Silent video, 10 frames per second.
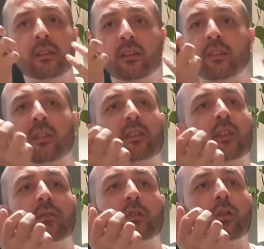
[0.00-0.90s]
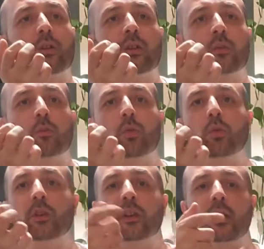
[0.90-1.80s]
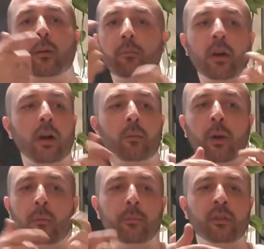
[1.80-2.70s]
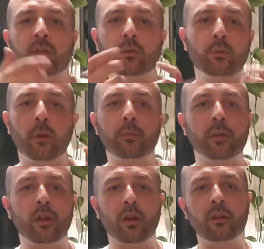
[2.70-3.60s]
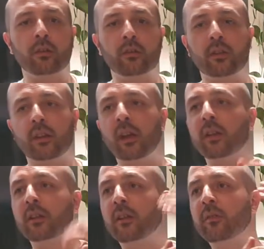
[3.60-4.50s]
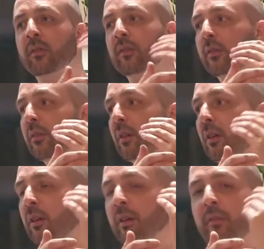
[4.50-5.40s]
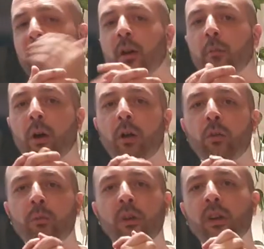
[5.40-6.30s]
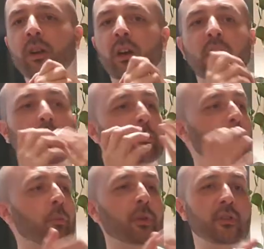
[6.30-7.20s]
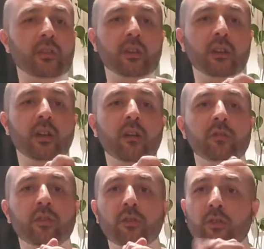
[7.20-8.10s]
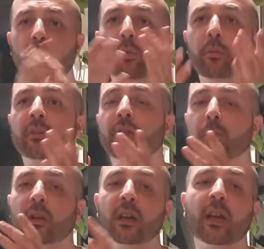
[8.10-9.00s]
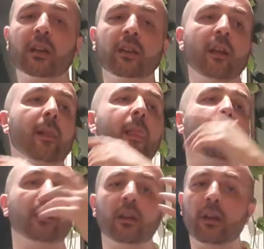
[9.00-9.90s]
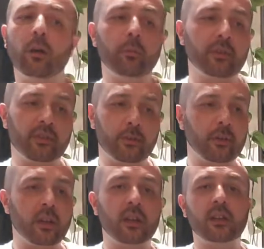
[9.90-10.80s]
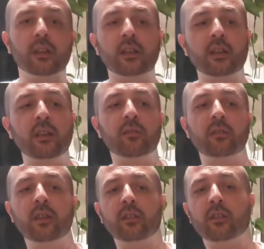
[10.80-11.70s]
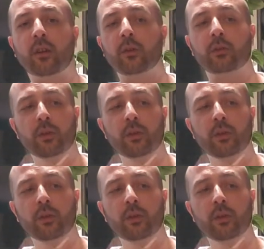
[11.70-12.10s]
6-7 o'clock in the morning, I'm up, I mist all my plants, and then if I come home and I'm not busy in the afternoon, I will mist them again, and then I'll mist them again in the evening. So